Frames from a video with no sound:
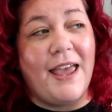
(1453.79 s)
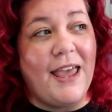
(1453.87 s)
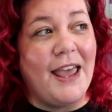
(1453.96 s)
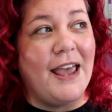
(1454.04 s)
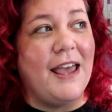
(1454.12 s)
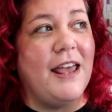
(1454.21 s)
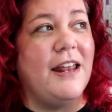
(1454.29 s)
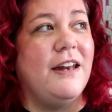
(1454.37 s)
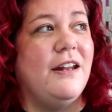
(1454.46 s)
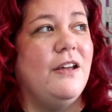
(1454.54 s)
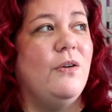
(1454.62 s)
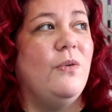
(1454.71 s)

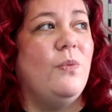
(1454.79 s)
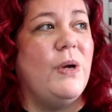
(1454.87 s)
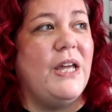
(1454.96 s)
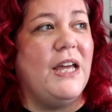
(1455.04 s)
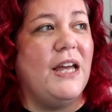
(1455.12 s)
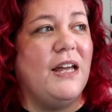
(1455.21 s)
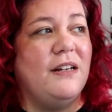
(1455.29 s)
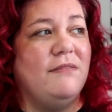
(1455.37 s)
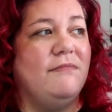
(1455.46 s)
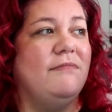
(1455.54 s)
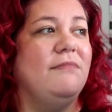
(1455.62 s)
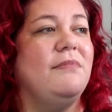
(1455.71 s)
and we get
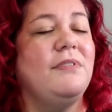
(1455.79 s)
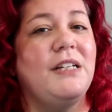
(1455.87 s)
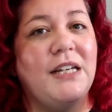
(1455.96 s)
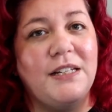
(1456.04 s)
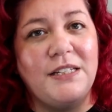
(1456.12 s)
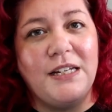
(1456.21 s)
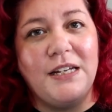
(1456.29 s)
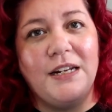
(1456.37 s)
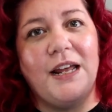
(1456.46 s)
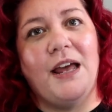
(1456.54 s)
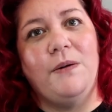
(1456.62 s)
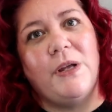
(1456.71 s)
kissing
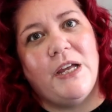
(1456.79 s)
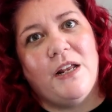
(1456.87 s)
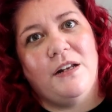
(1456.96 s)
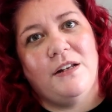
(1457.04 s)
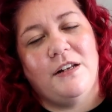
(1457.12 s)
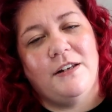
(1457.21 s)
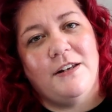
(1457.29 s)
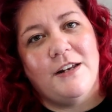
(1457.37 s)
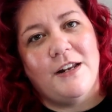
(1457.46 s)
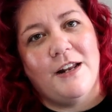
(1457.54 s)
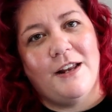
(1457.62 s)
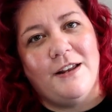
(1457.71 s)
and we get
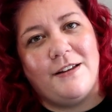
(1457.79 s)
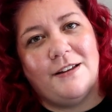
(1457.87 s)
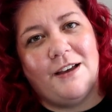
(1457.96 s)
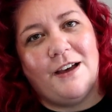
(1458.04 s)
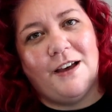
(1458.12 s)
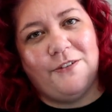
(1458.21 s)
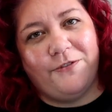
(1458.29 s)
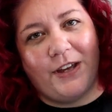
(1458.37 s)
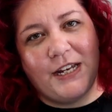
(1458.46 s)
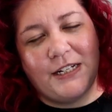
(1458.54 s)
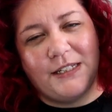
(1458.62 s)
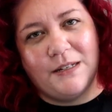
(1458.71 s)
a
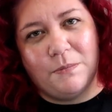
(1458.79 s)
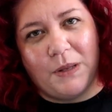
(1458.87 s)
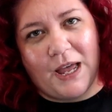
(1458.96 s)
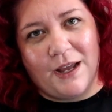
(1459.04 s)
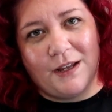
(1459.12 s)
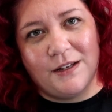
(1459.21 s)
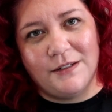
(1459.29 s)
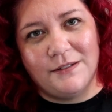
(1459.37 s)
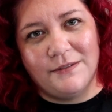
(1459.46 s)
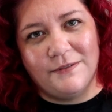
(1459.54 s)
fade to black.